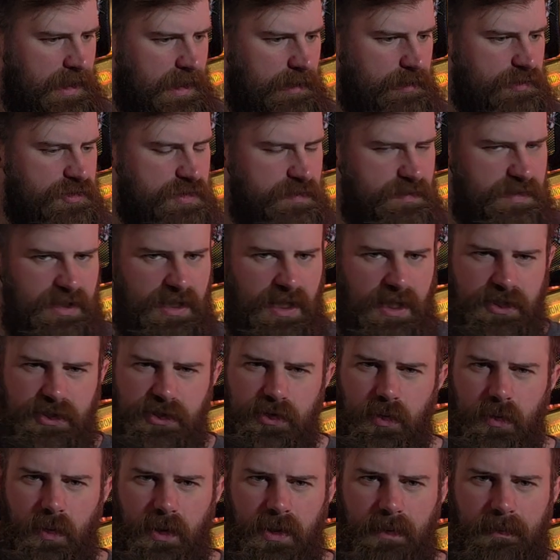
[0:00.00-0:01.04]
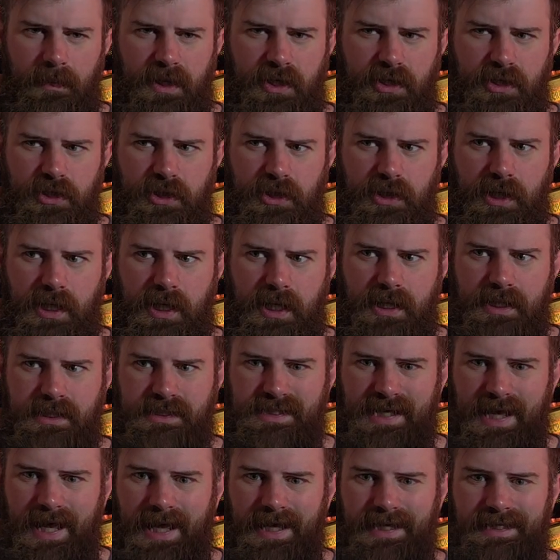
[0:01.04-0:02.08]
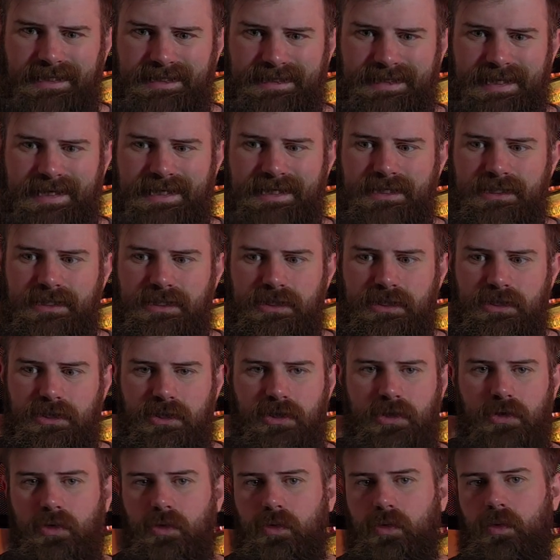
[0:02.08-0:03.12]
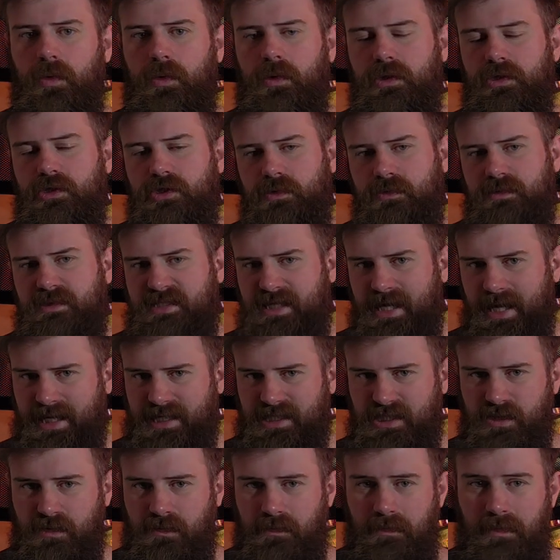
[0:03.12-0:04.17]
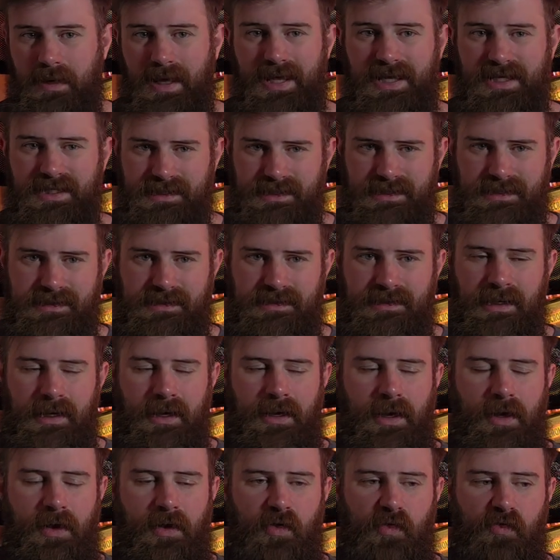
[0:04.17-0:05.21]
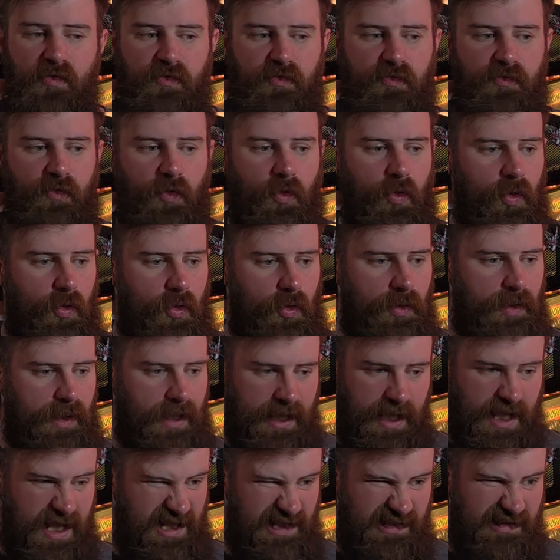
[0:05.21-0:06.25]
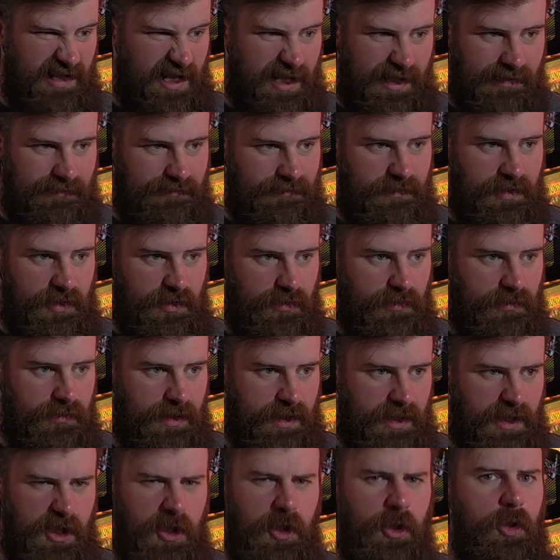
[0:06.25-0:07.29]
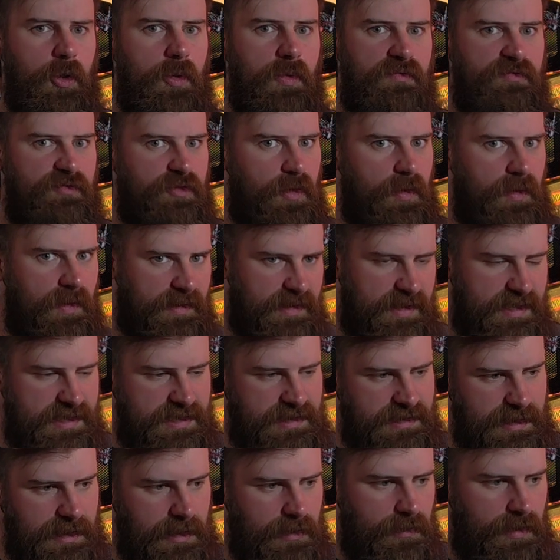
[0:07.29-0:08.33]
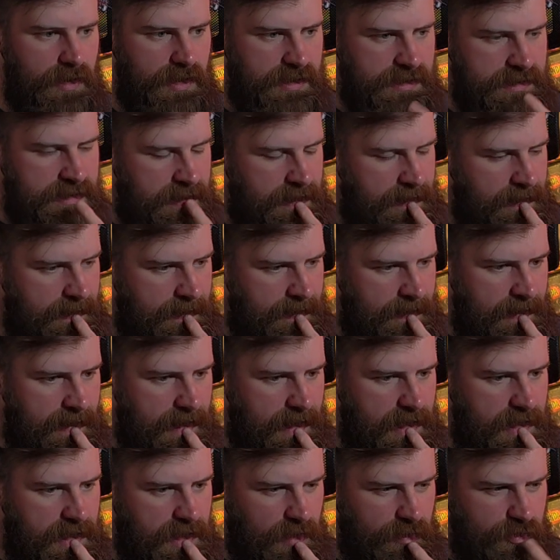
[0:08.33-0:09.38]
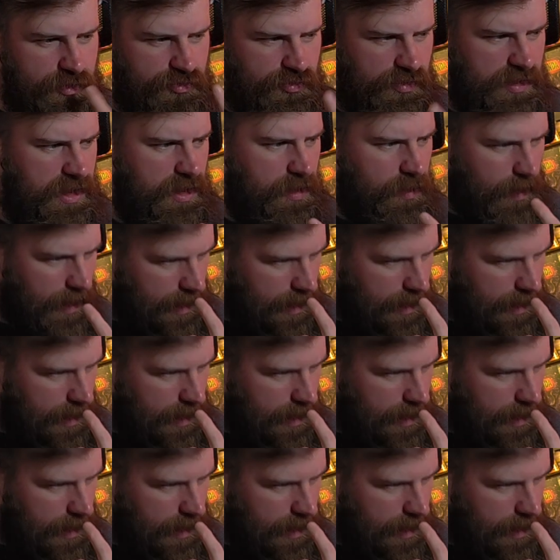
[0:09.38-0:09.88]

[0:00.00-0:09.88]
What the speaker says: Now, something I do want to mention is I did do some test bases for like in lieu of doing this series, and I was really